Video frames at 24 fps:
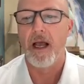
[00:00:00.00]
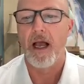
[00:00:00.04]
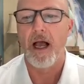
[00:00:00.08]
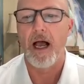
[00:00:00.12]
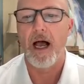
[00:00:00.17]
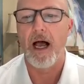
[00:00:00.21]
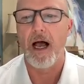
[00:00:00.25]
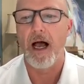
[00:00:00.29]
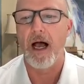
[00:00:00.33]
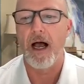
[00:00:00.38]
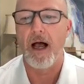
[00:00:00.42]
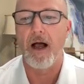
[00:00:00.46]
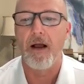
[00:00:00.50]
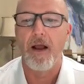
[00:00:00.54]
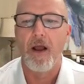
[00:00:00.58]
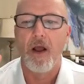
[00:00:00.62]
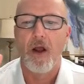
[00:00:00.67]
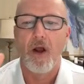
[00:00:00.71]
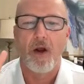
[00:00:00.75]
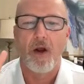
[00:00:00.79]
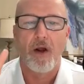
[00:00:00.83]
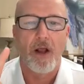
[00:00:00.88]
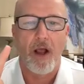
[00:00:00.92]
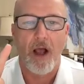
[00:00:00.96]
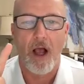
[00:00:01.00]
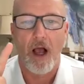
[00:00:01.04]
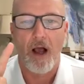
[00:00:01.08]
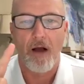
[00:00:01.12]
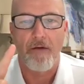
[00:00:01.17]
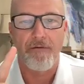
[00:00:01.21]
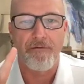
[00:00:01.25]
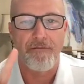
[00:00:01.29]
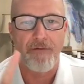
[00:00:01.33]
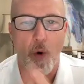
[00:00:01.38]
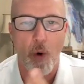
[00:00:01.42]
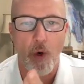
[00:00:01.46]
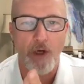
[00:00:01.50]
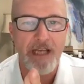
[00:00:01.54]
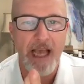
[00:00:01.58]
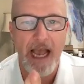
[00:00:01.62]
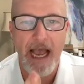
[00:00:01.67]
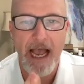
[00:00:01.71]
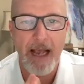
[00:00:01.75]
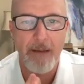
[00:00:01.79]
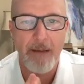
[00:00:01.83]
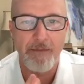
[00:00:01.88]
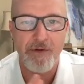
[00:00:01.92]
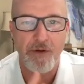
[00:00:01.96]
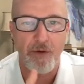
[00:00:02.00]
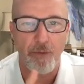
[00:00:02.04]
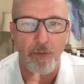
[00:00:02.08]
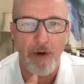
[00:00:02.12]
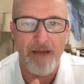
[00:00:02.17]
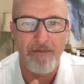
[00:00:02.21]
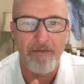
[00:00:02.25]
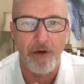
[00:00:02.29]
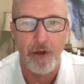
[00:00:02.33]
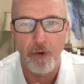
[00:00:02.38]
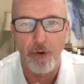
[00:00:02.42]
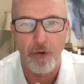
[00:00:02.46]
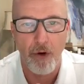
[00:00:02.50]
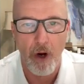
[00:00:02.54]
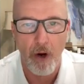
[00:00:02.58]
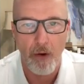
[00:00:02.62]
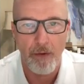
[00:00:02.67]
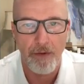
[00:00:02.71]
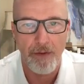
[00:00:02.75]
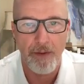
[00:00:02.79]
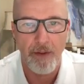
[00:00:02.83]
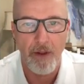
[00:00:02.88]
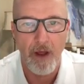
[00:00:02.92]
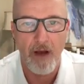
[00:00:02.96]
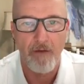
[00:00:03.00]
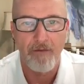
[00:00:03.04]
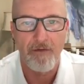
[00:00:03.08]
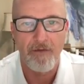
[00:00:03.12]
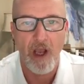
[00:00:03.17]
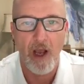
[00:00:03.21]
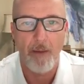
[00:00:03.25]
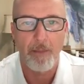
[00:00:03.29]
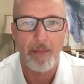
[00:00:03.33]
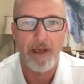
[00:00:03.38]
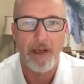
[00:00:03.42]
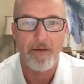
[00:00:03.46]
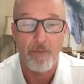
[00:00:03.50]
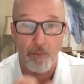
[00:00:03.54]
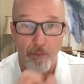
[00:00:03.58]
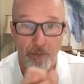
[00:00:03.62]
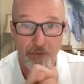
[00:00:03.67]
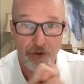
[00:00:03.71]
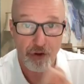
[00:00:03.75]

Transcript: Uh, uh, four times the revenue growth of company